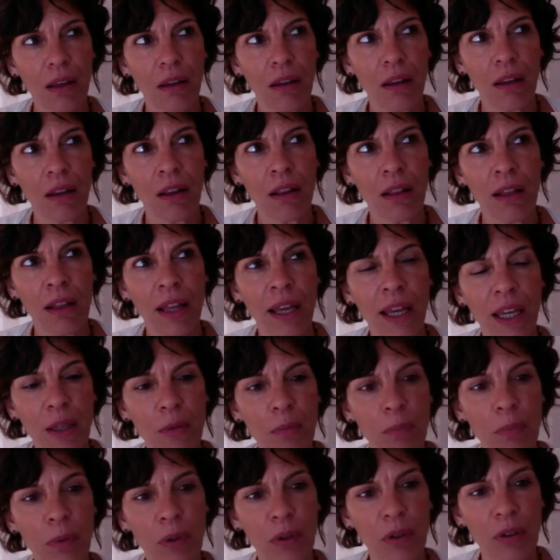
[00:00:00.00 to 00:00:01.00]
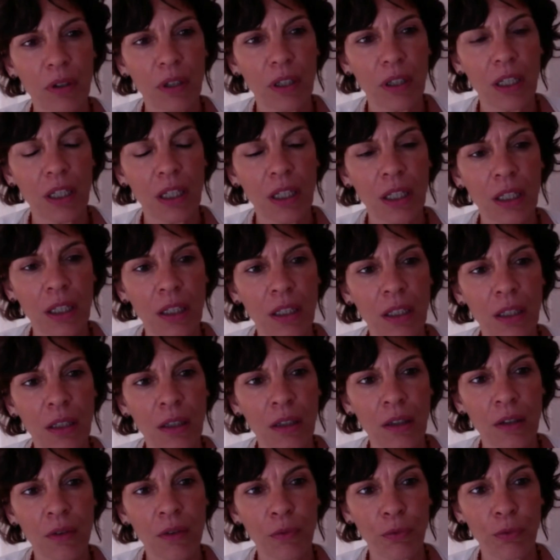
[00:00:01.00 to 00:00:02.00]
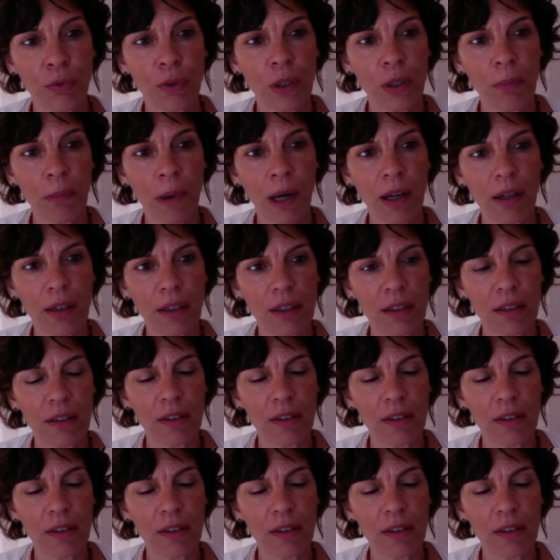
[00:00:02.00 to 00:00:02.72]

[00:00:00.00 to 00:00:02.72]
labor in a free market